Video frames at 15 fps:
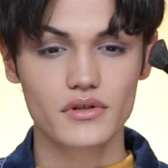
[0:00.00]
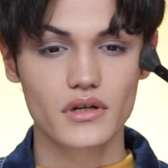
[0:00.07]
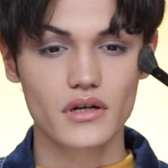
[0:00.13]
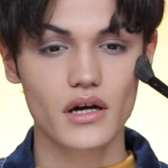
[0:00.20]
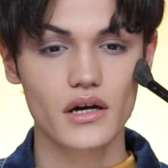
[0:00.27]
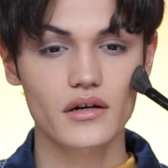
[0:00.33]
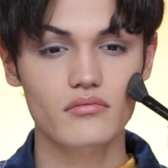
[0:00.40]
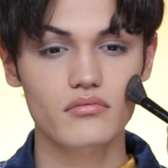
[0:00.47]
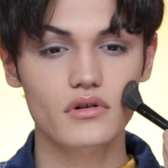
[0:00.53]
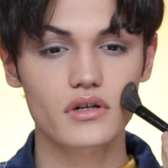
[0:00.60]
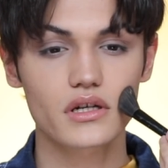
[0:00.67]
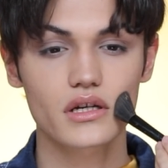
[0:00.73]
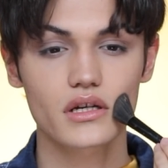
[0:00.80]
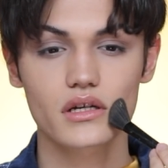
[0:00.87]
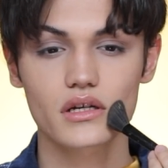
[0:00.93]
just gonna kind of
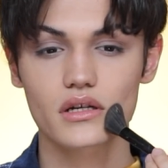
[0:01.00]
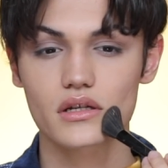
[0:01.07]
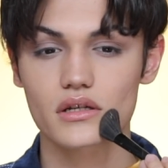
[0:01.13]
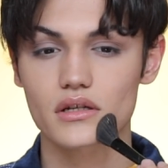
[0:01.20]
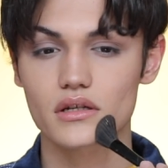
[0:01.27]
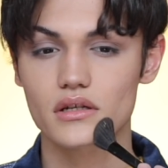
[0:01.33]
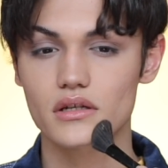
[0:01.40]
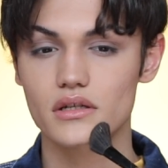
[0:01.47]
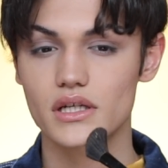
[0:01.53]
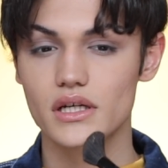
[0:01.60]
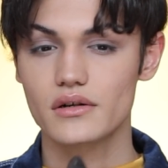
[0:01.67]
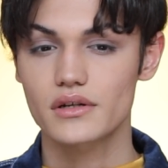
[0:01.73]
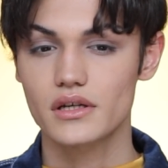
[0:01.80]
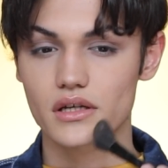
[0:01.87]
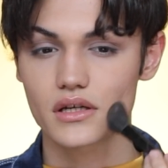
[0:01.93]
bring it
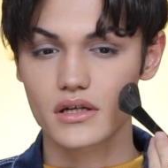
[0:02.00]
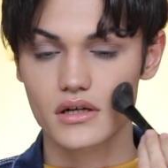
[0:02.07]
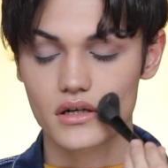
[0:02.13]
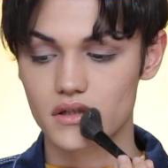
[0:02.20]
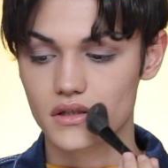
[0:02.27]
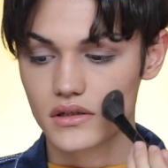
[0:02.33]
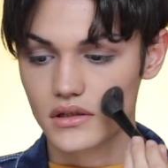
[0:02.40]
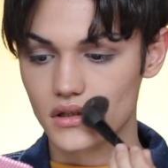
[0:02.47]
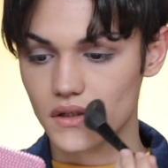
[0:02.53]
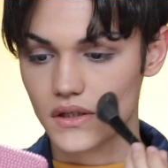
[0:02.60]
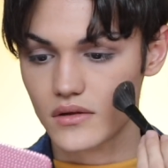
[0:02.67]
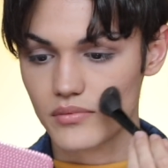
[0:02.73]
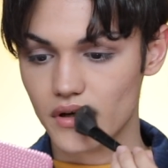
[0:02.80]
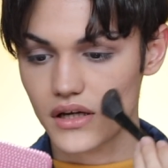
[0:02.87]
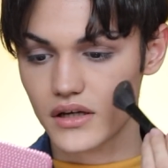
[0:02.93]
down here just a
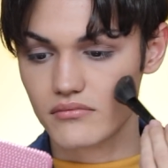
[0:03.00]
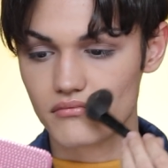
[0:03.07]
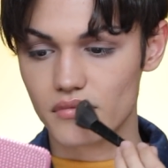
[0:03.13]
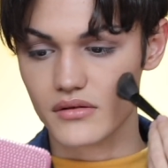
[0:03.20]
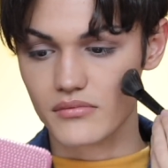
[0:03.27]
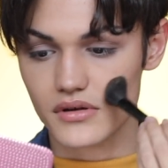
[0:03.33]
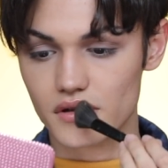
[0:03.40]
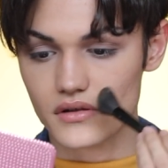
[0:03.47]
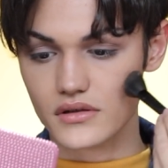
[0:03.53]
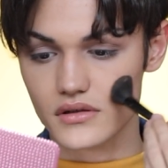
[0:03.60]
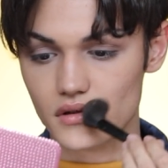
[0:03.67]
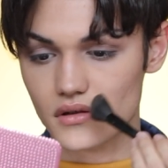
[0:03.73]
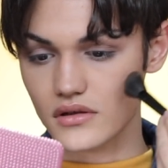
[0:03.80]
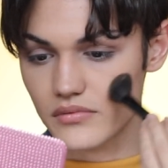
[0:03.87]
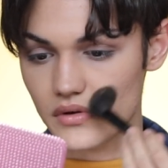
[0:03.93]
little bit, and maybe
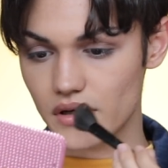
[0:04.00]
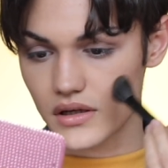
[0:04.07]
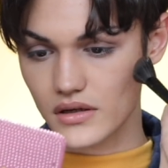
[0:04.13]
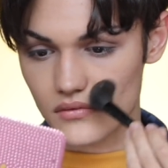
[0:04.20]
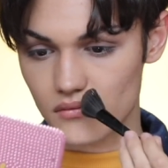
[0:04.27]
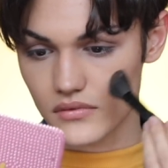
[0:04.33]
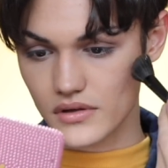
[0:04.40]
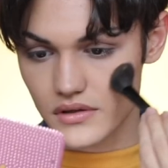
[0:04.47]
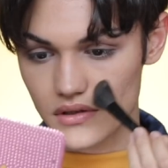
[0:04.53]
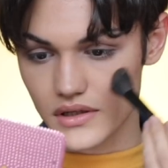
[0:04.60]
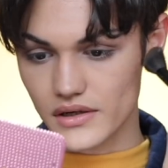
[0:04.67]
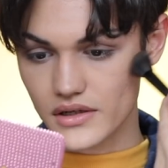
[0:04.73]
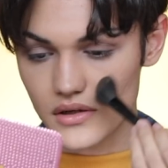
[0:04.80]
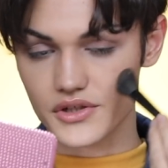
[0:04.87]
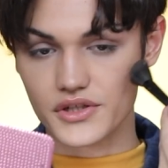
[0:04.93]
just a little bit inwards.
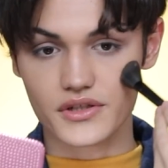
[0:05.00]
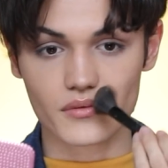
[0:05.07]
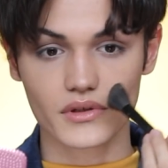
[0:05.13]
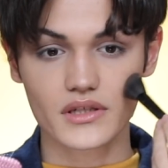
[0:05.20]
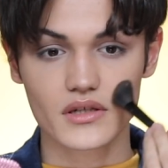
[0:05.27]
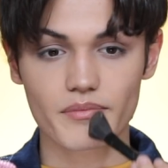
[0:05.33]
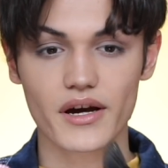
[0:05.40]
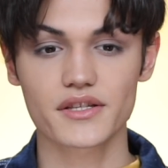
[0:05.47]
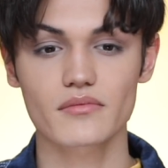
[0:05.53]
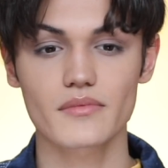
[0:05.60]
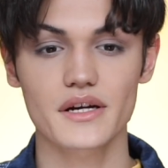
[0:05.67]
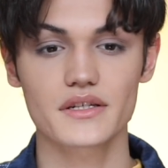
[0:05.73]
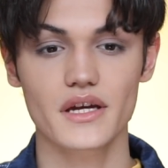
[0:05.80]
I don't know, it just really depends on my